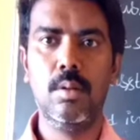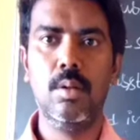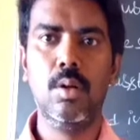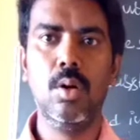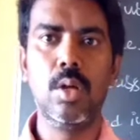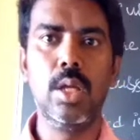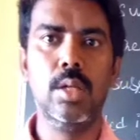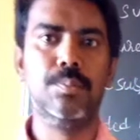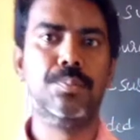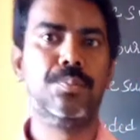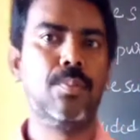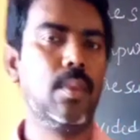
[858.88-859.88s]
Okay.
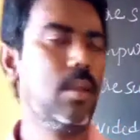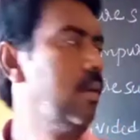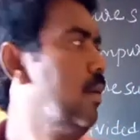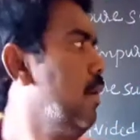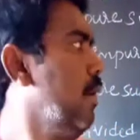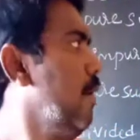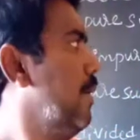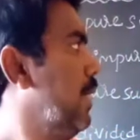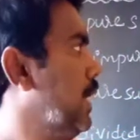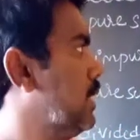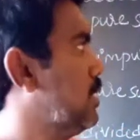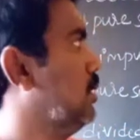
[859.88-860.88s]

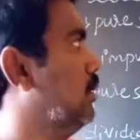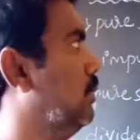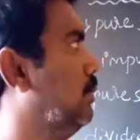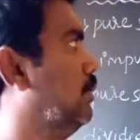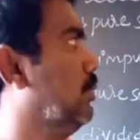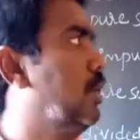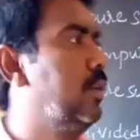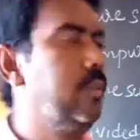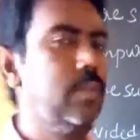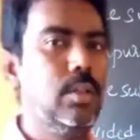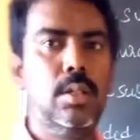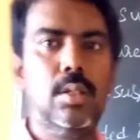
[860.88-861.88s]
Next,
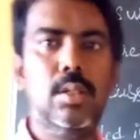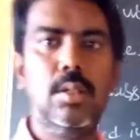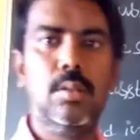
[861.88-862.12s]
after that,